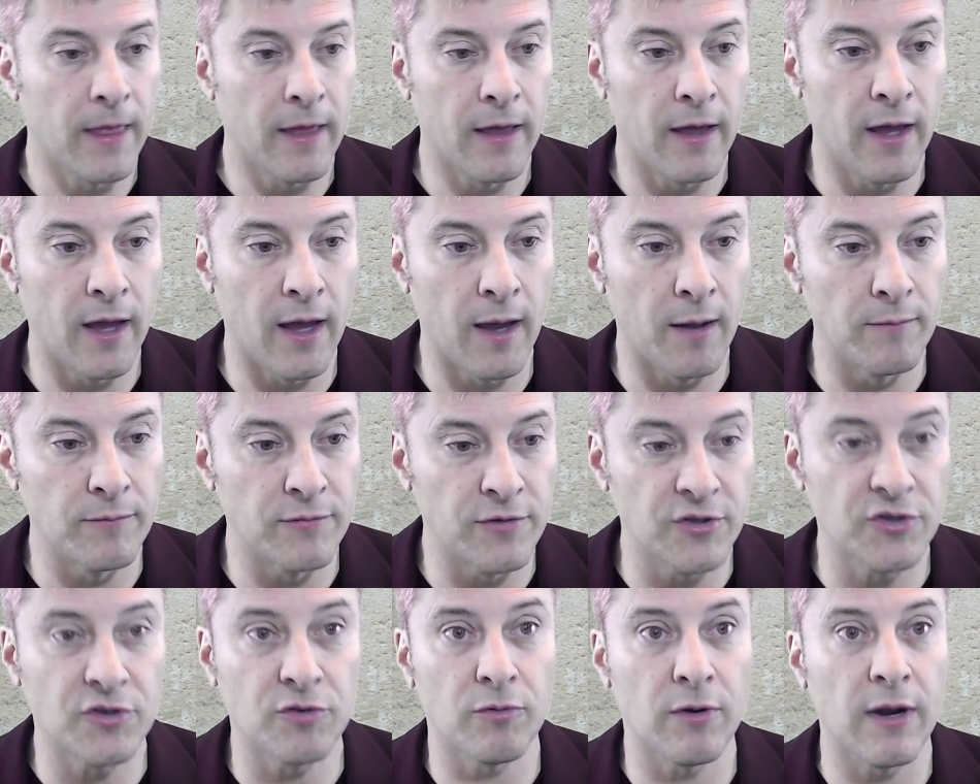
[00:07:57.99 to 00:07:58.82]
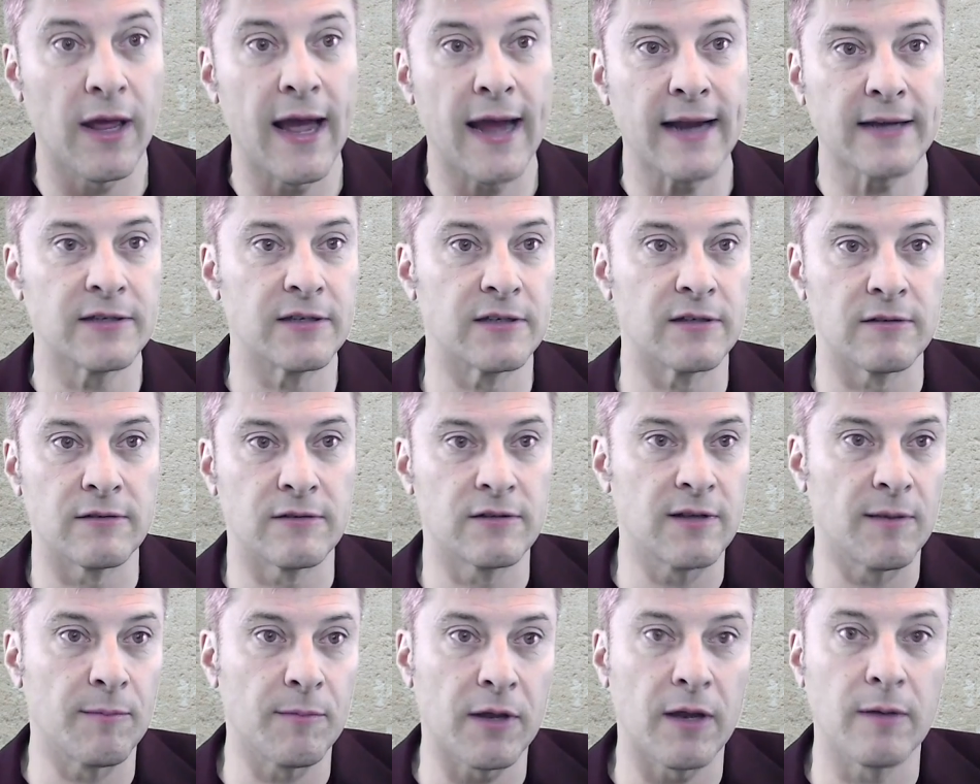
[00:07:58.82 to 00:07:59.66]
um, just to relax and
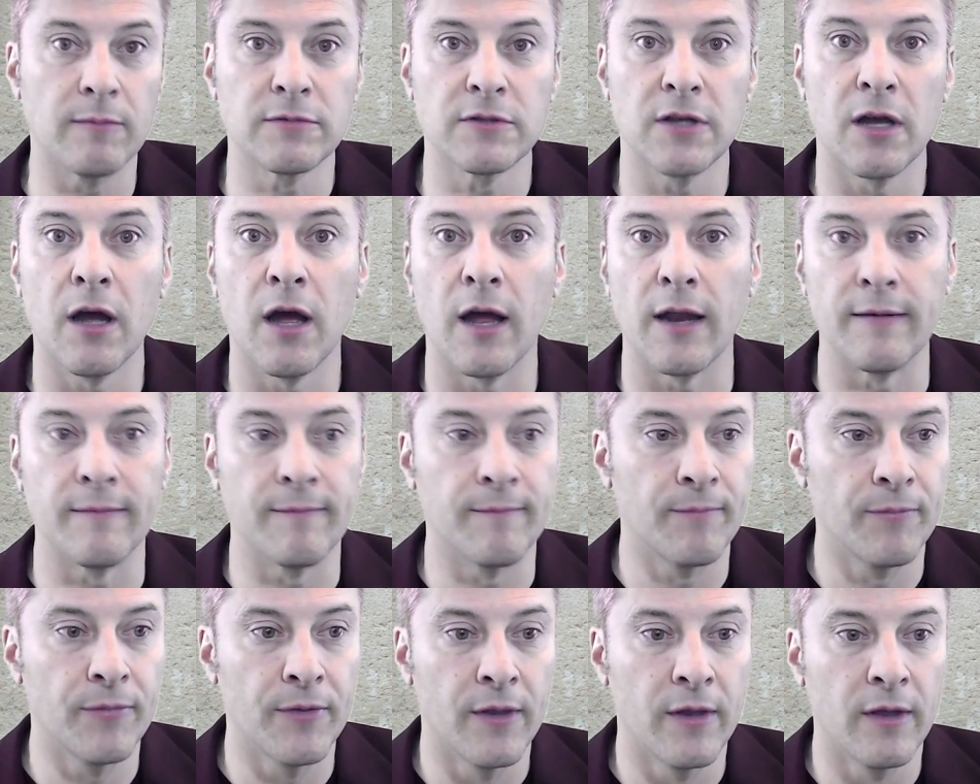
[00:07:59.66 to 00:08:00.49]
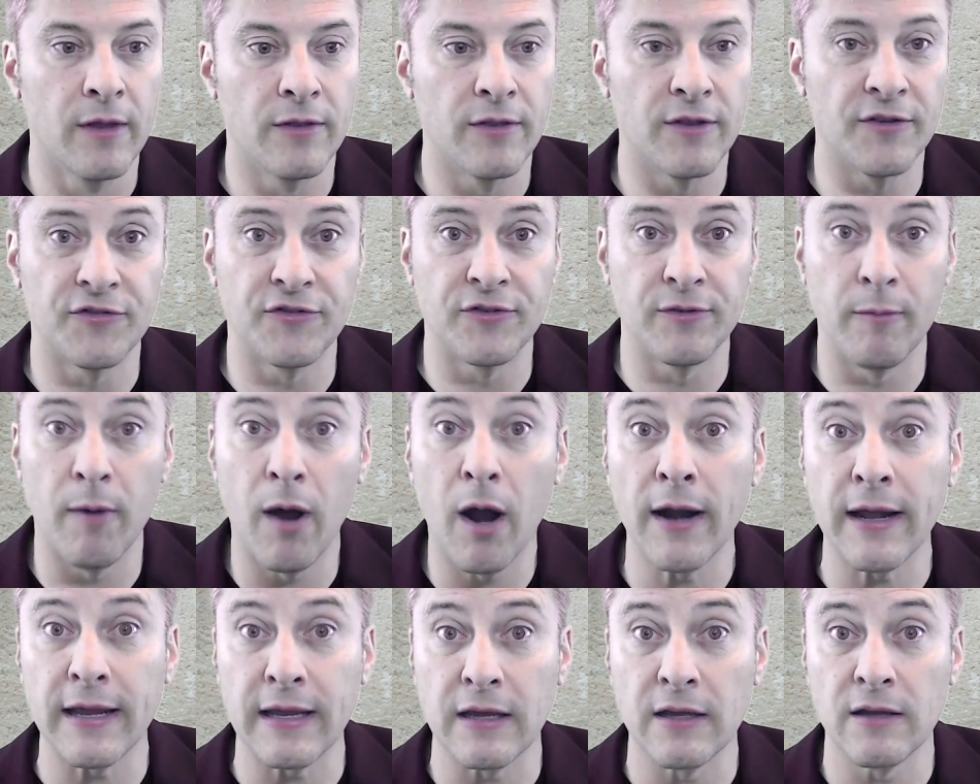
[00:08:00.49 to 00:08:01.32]
somebody comes on that's
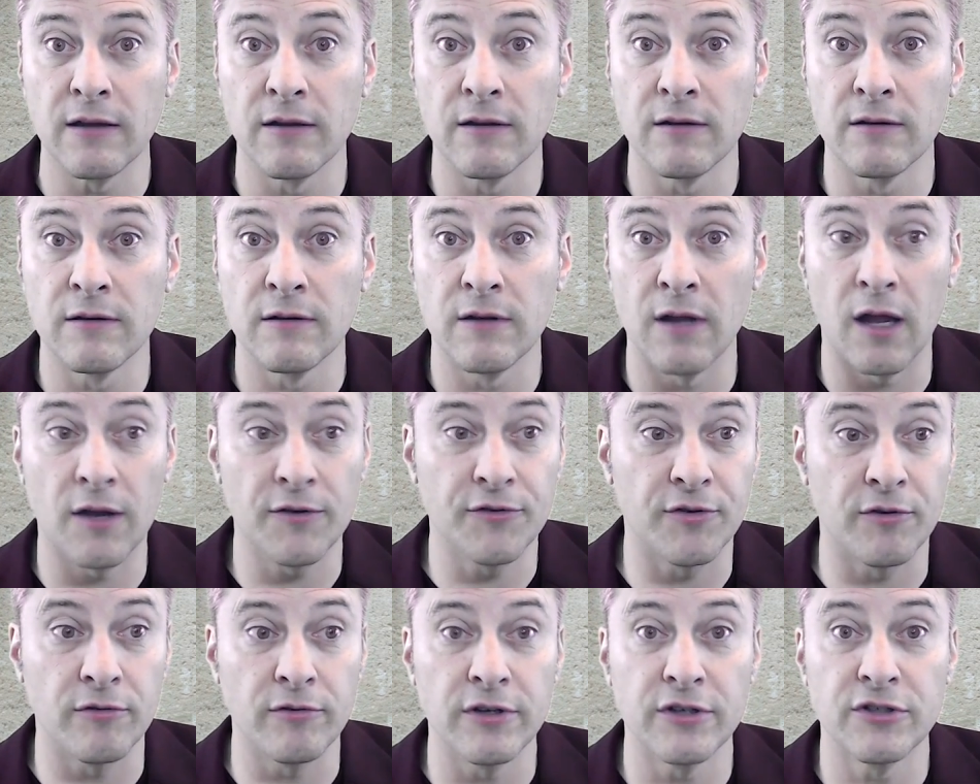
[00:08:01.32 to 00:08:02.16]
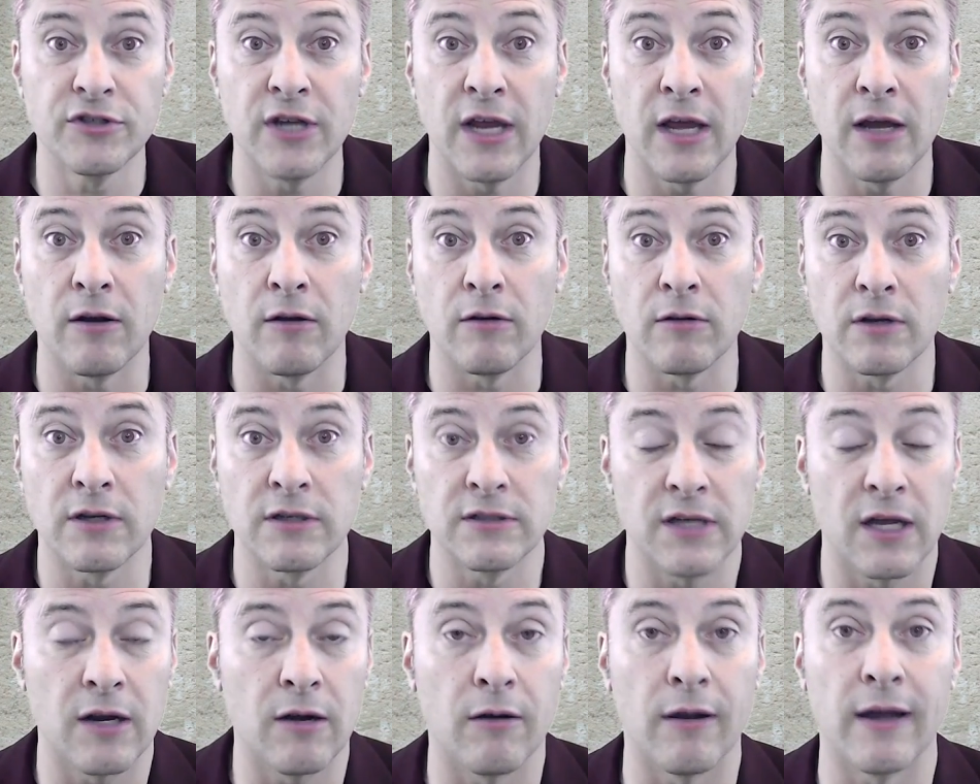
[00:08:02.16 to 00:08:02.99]
demonic, I'll turn the channel because
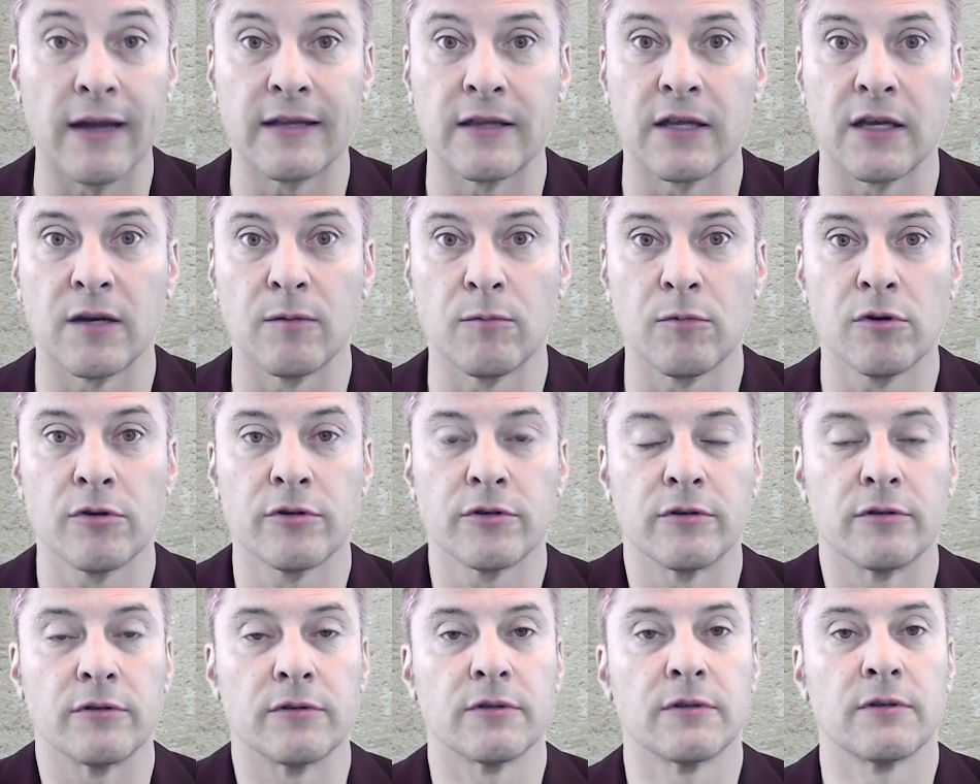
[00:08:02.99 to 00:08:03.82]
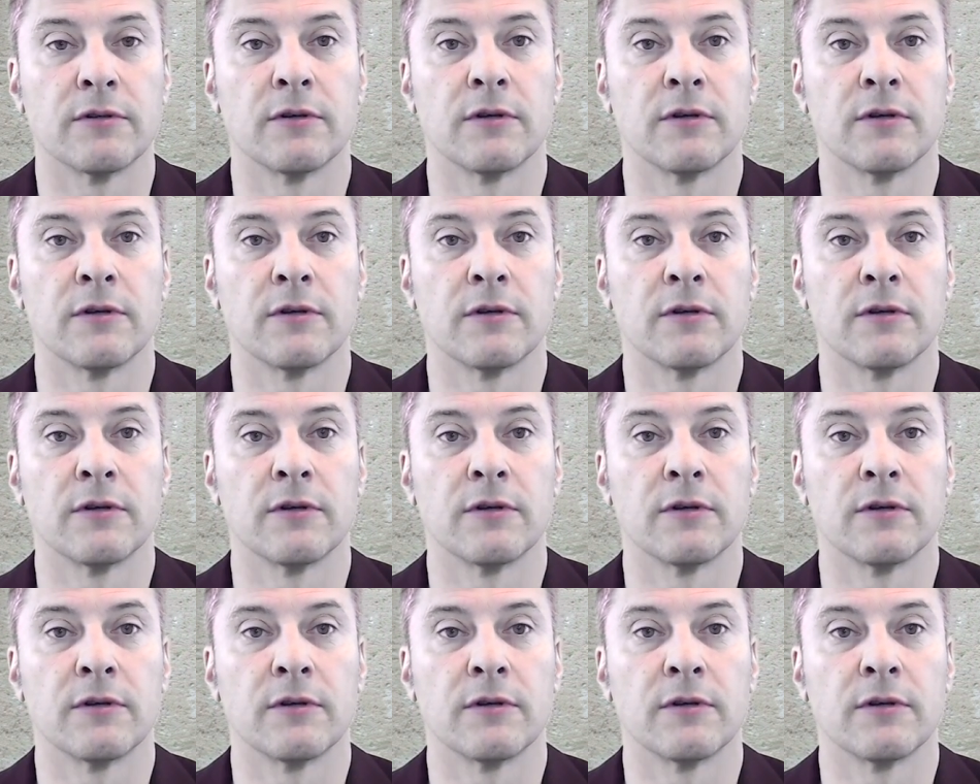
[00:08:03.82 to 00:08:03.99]
I don't like the commercials.